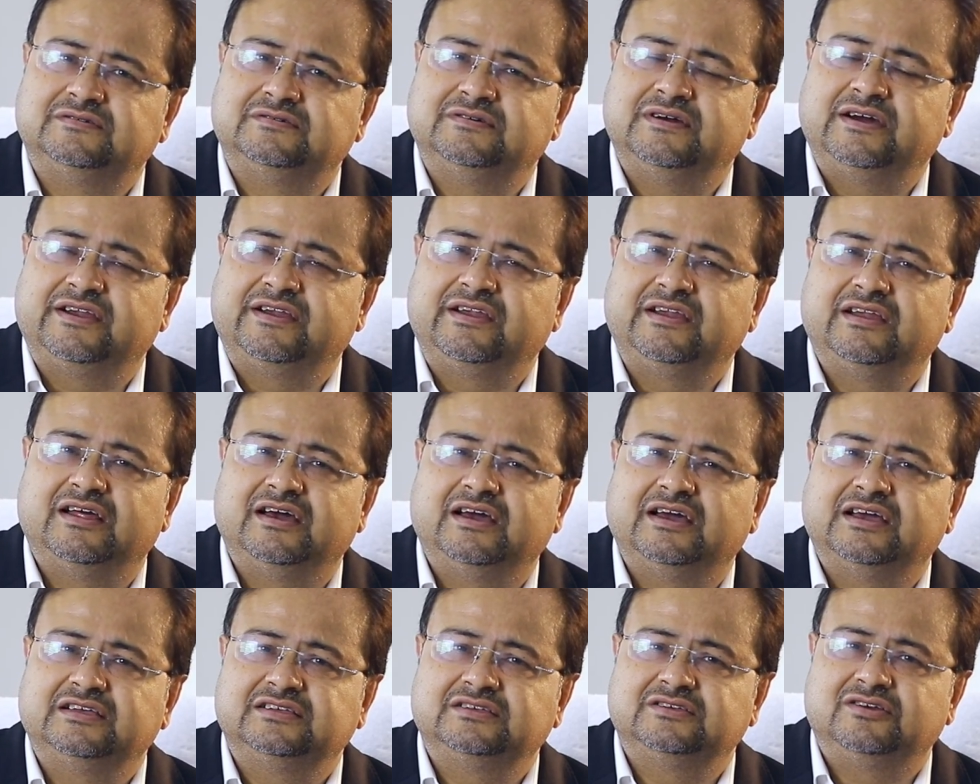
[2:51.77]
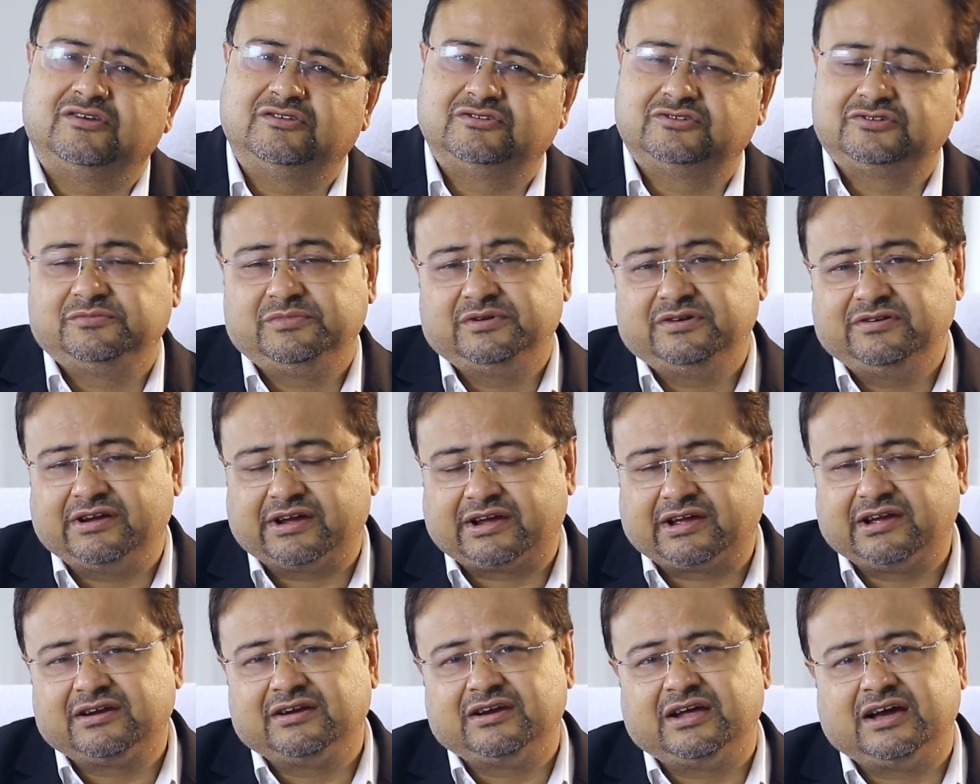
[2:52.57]
arena has also been
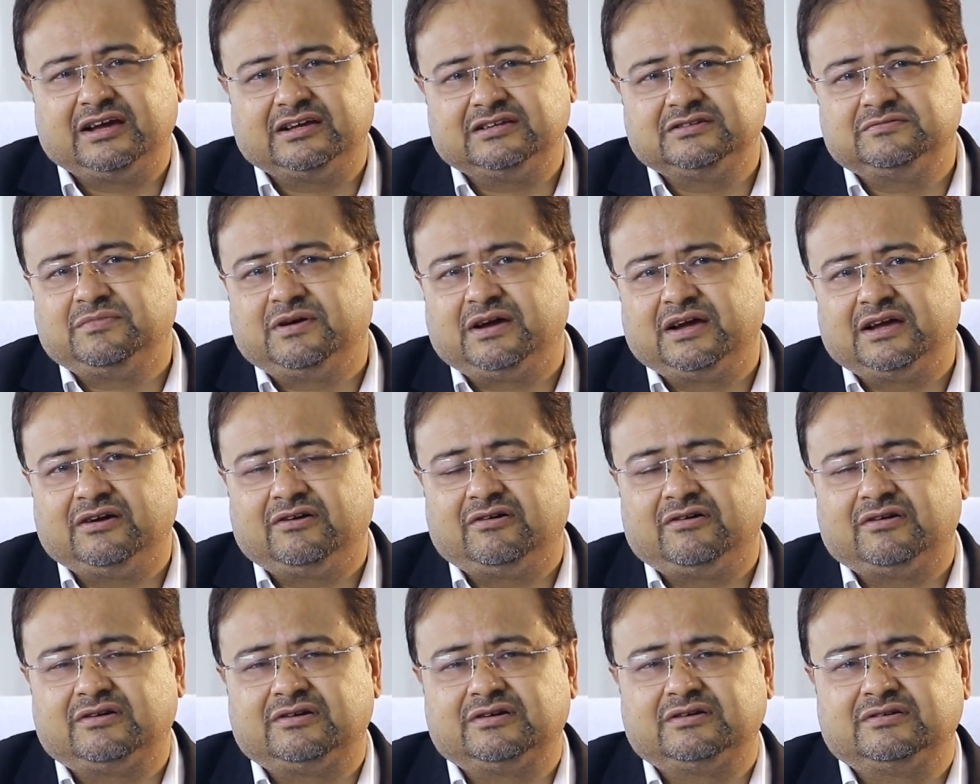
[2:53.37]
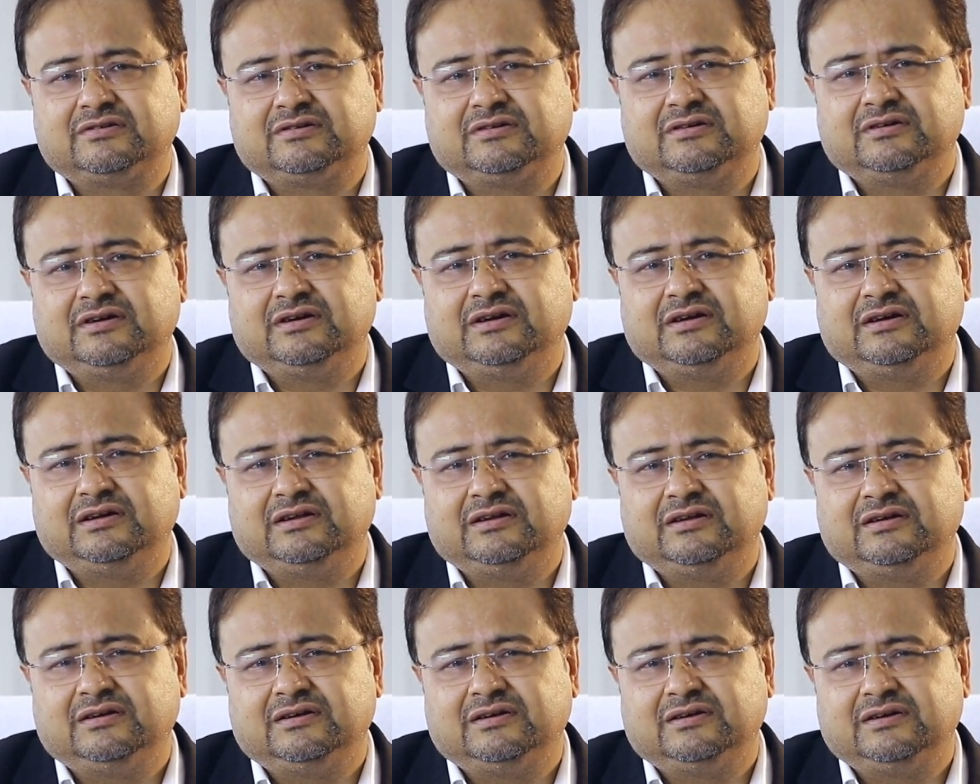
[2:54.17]
recognized by our
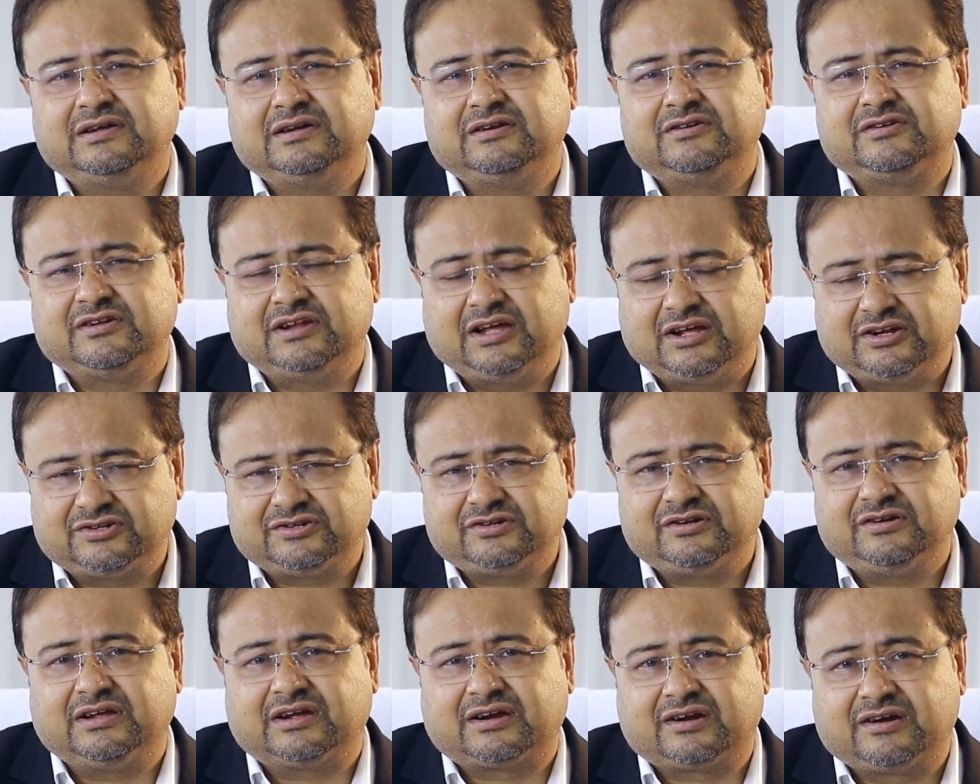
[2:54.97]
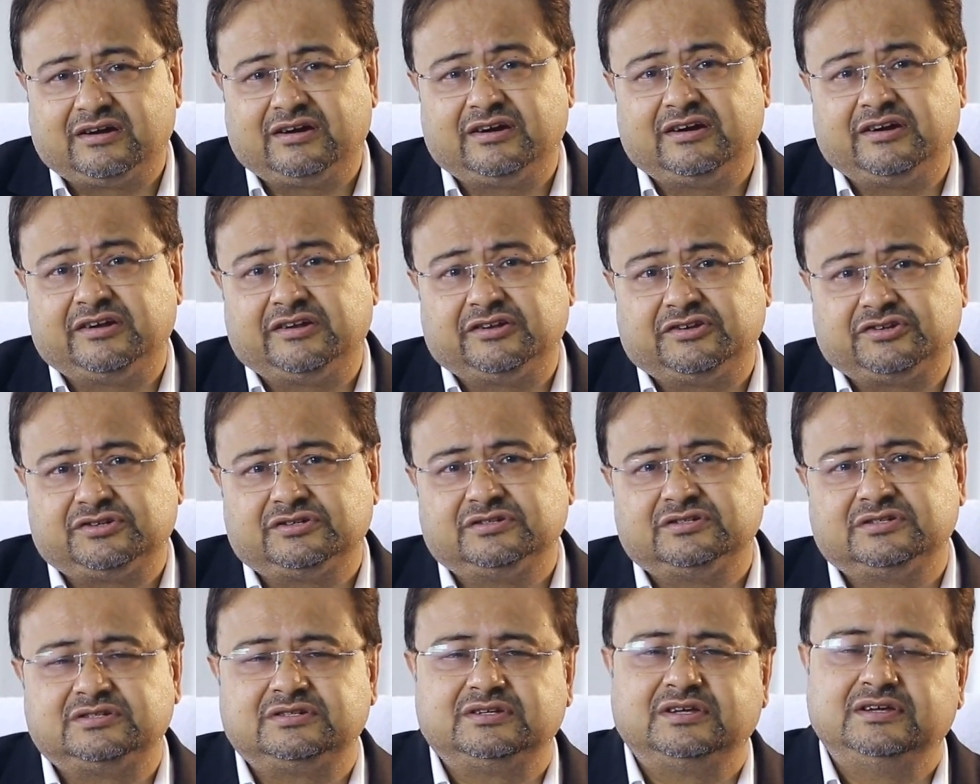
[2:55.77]
international
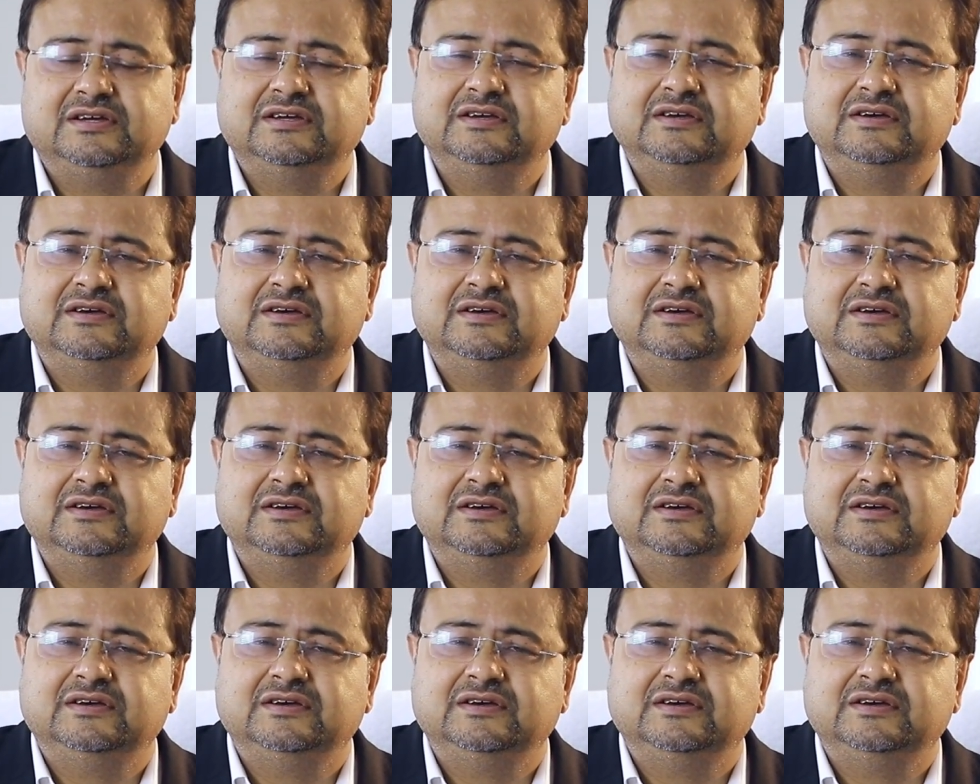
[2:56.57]
accreditations.